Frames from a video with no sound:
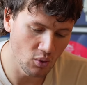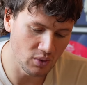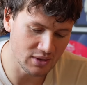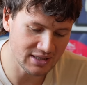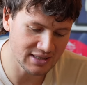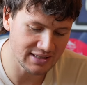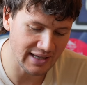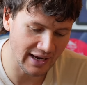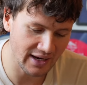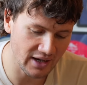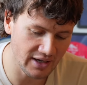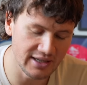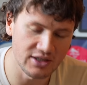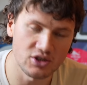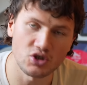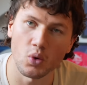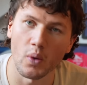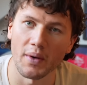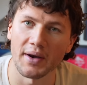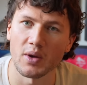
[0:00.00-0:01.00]
was second in
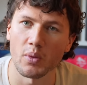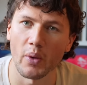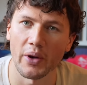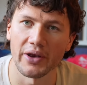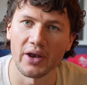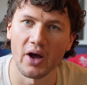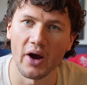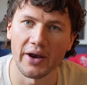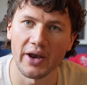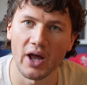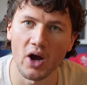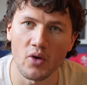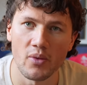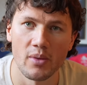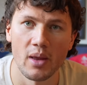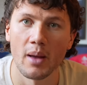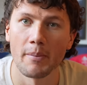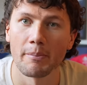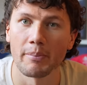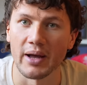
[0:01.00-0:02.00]
21.90,
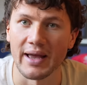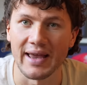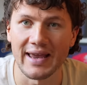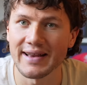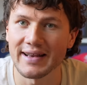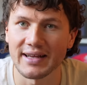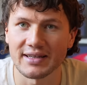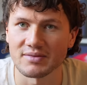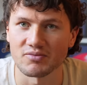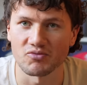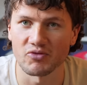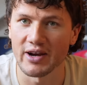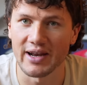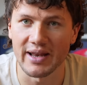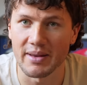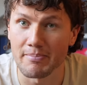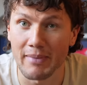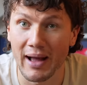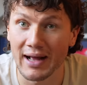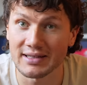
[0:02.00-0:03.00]
but he doesn't
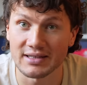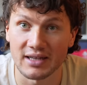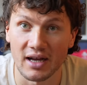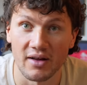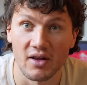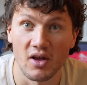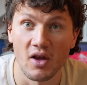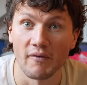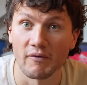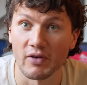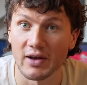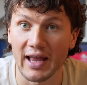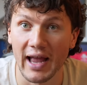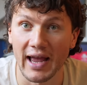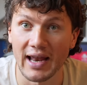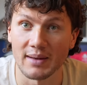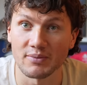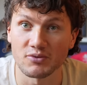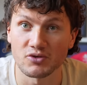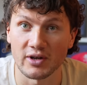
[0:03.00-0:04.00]
really matter for
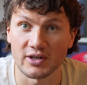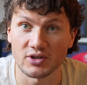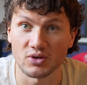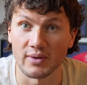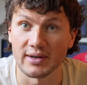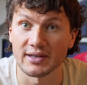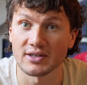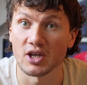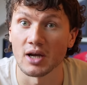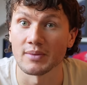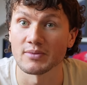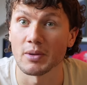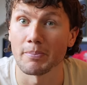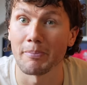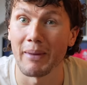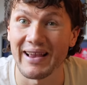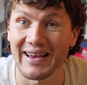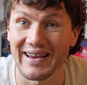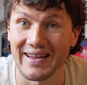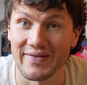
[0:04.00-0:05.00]
Caeleb Dressel in terms of
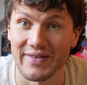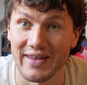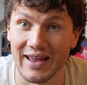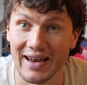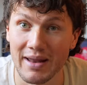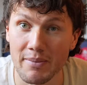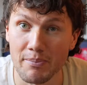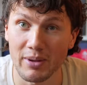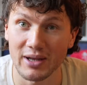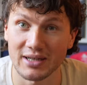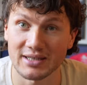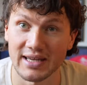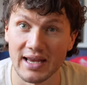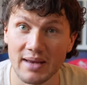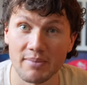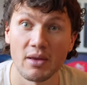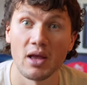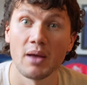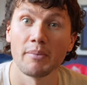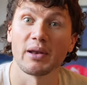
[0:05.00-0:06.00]
making the Olympic
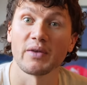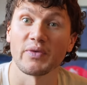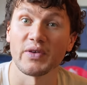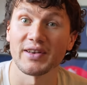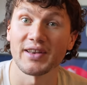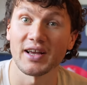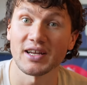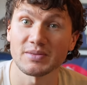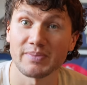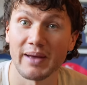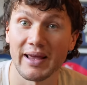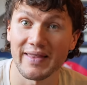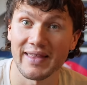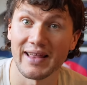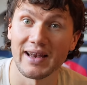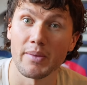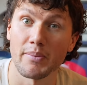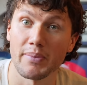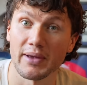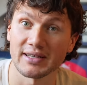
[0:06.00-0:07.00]
team. But if he does make the
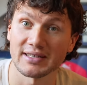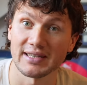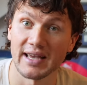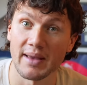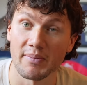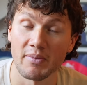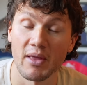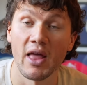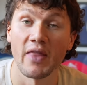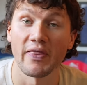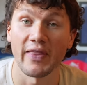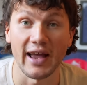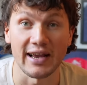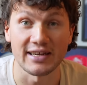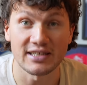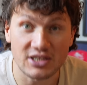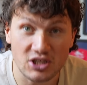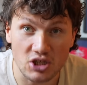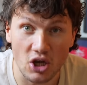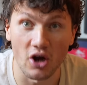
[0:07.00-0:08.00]
Olympic team, that
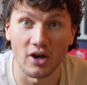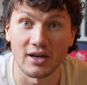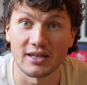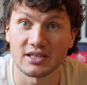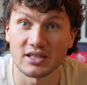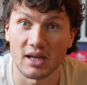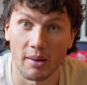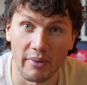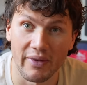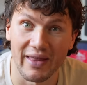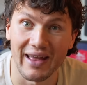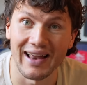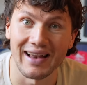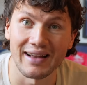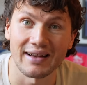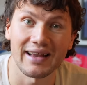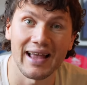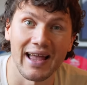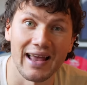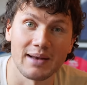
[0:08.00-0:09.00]
is certainly someone
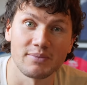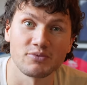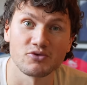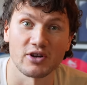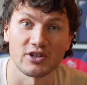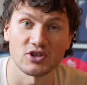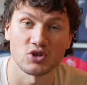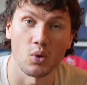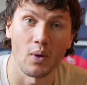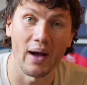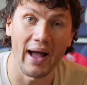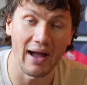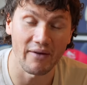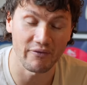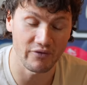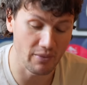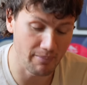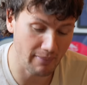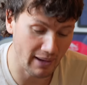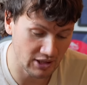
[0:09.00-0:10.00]
that Caeleb Dressel will have
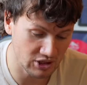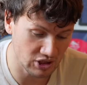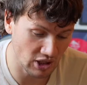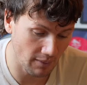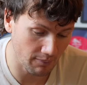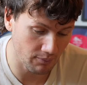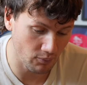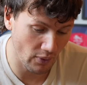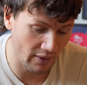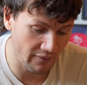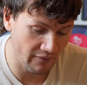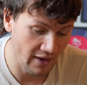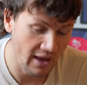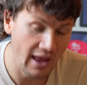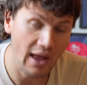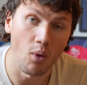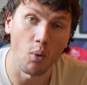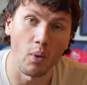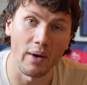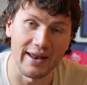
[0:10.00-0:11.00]
to match up with
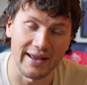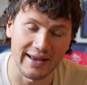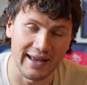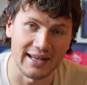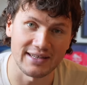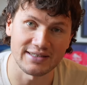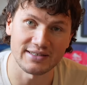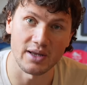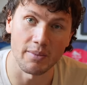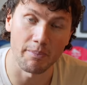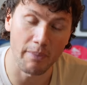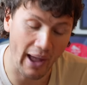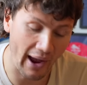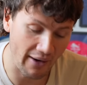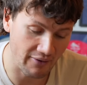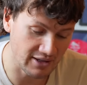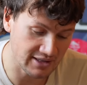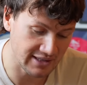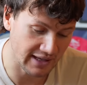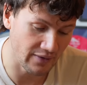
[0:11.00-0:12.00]
when it gets to
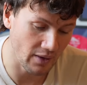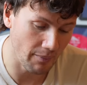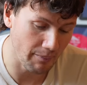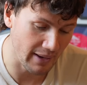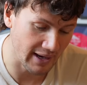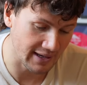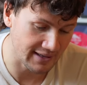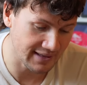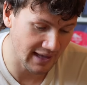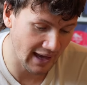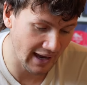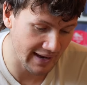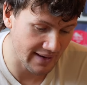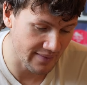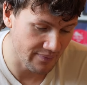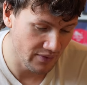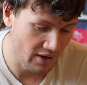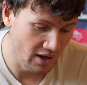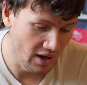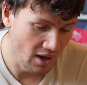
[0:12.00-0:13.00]
Paris and the big day.
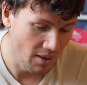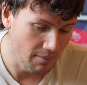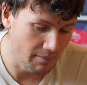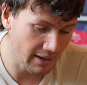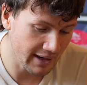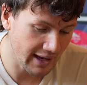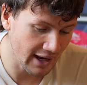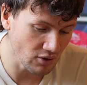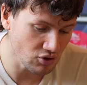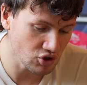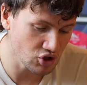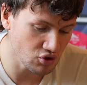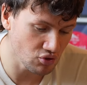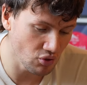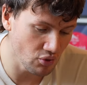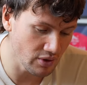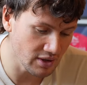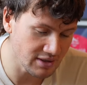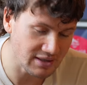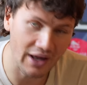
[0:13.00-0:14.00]
Mikkel
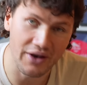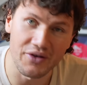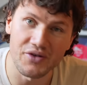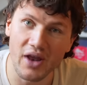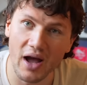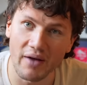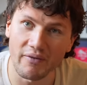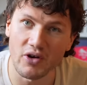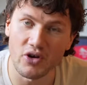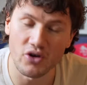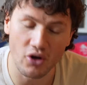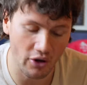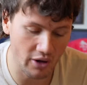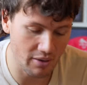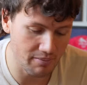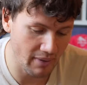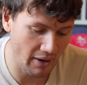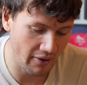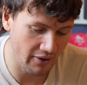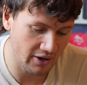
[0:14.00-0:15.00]
Schroeders, another
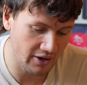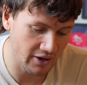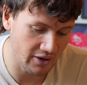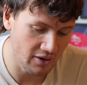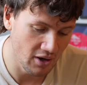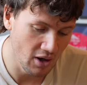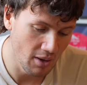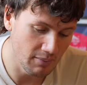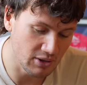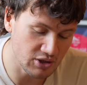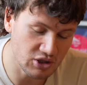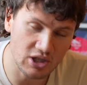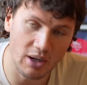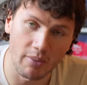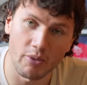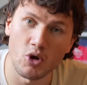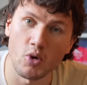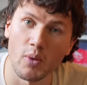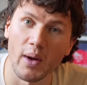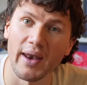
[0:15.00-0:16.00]
non-American, but
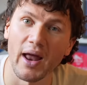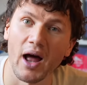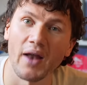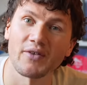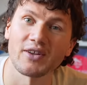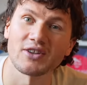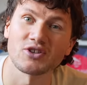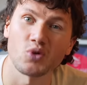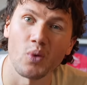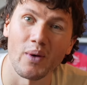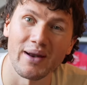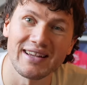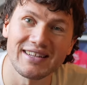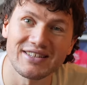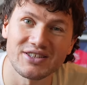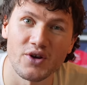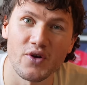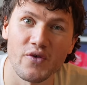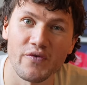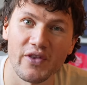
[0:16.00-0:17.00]
someone who went under
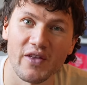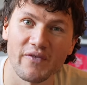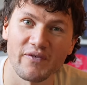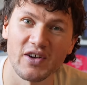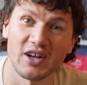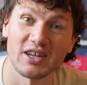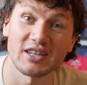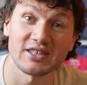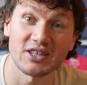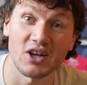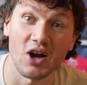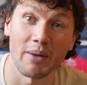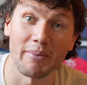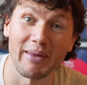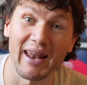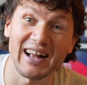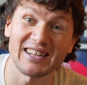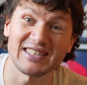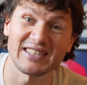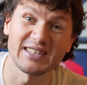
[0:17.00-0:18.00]
22 for the first time and
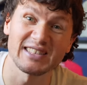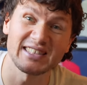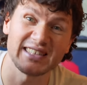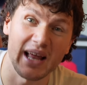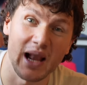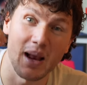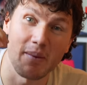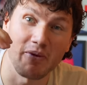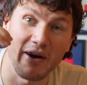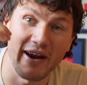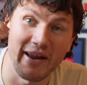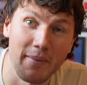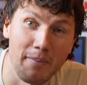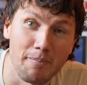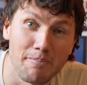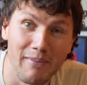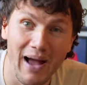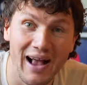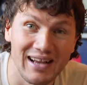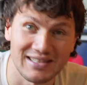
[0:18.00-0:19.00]
actually celebrated
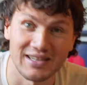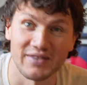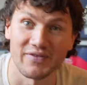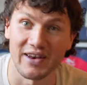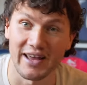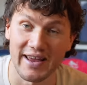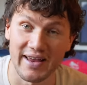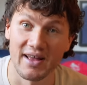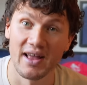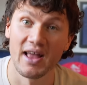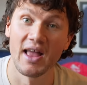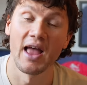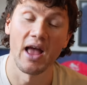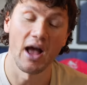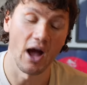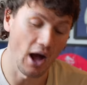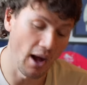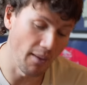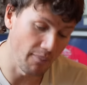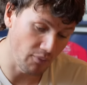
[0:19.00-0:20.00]
massively
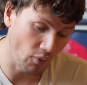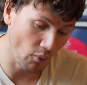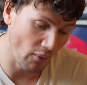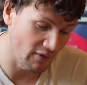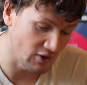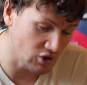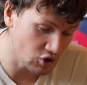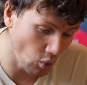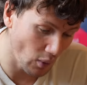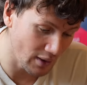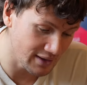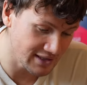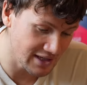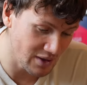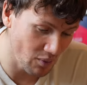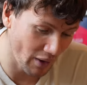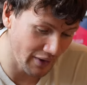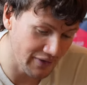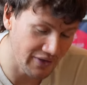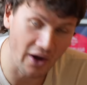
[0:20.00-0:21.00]
with a
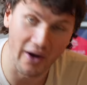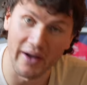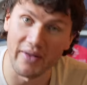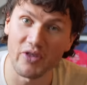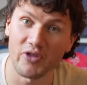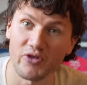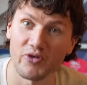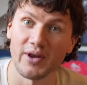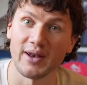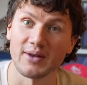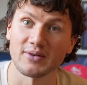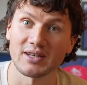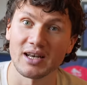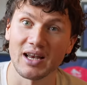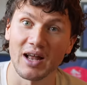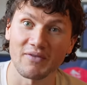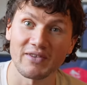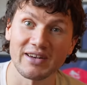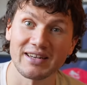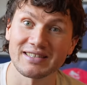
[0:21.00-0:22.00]
21.93. And it was
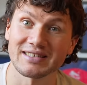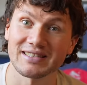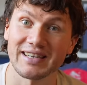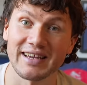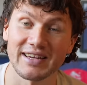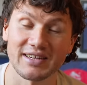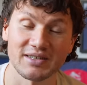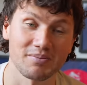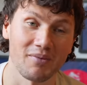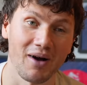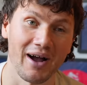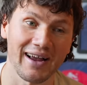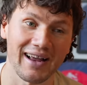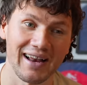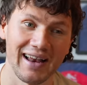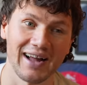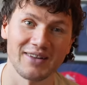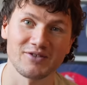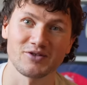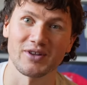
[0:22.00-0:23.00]
lovely to see because Michael
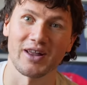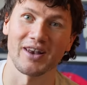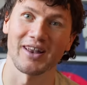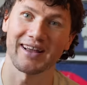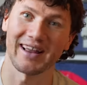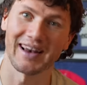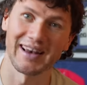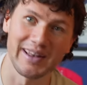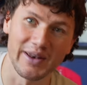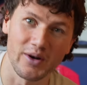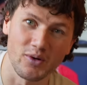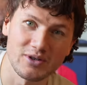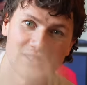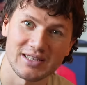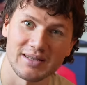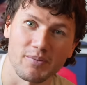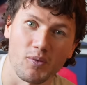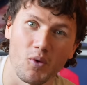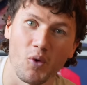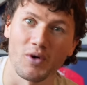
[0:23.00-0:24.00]
Andrew done like a little
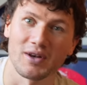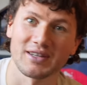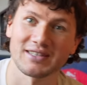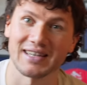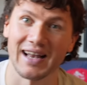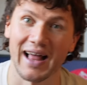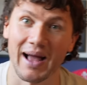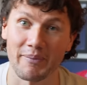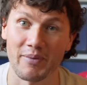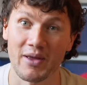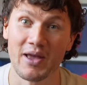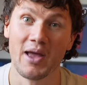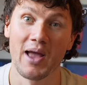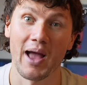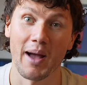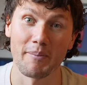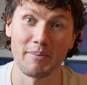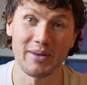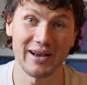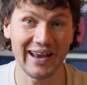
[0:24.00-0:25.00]
water slap
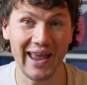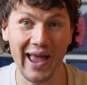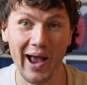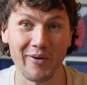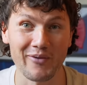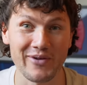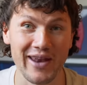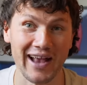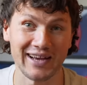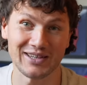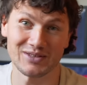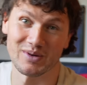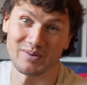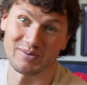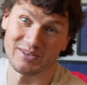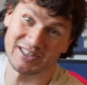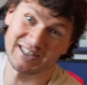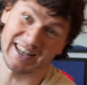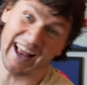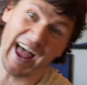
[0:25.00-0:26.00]
and Mikkel next to him
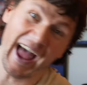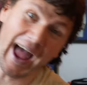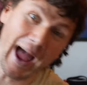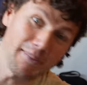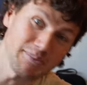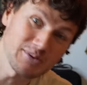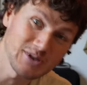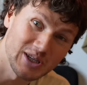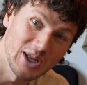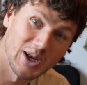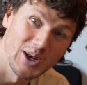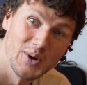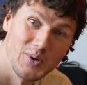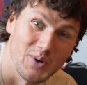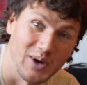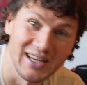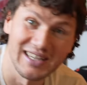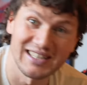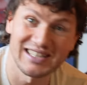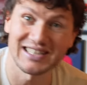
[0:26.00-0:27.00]
just
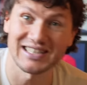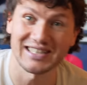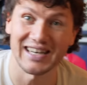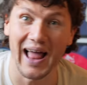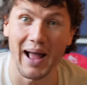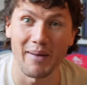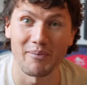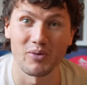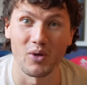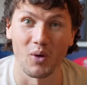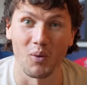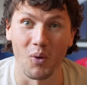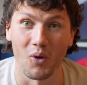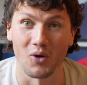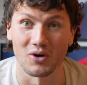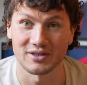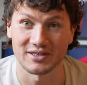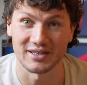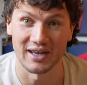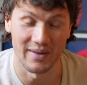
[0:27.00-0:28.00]
absolutely slammed the
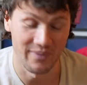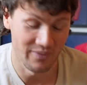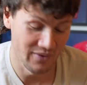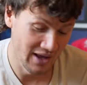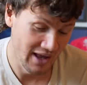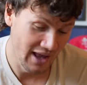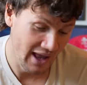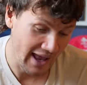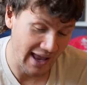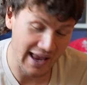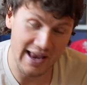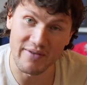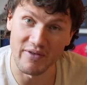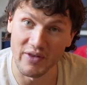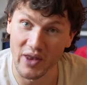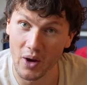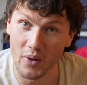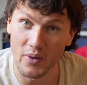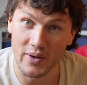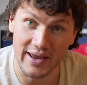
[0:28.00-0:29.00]
water, even
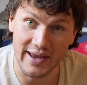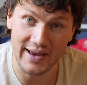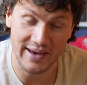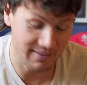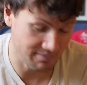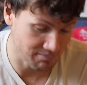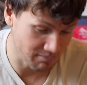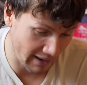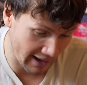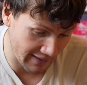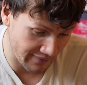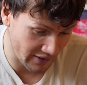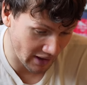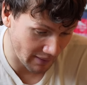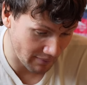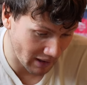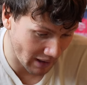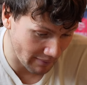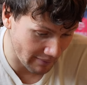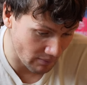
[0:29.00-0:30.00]
though he ended
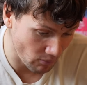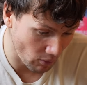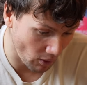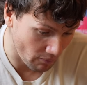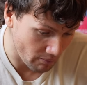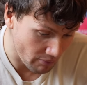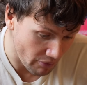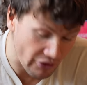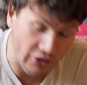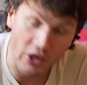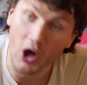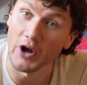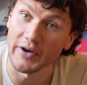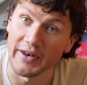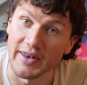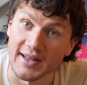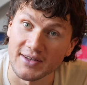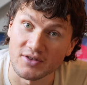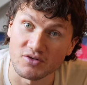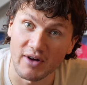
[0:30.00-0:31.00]
up coming, third in
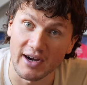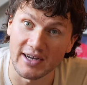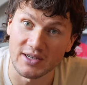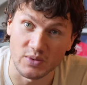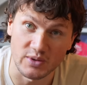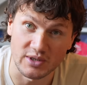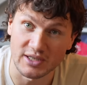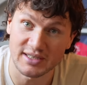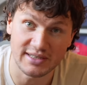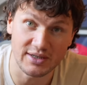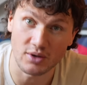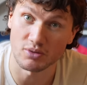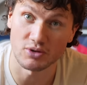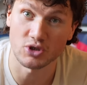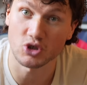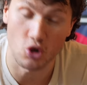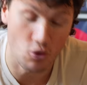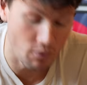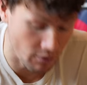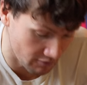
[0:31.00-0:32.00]
this race, which is still
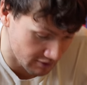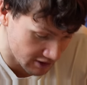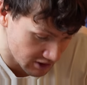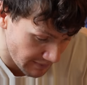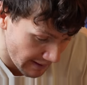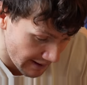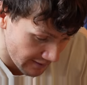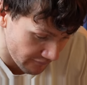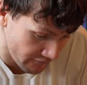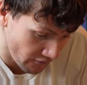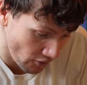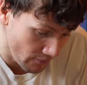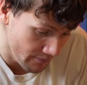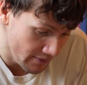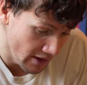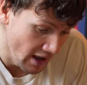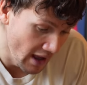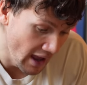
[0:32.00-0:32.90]
super respectful.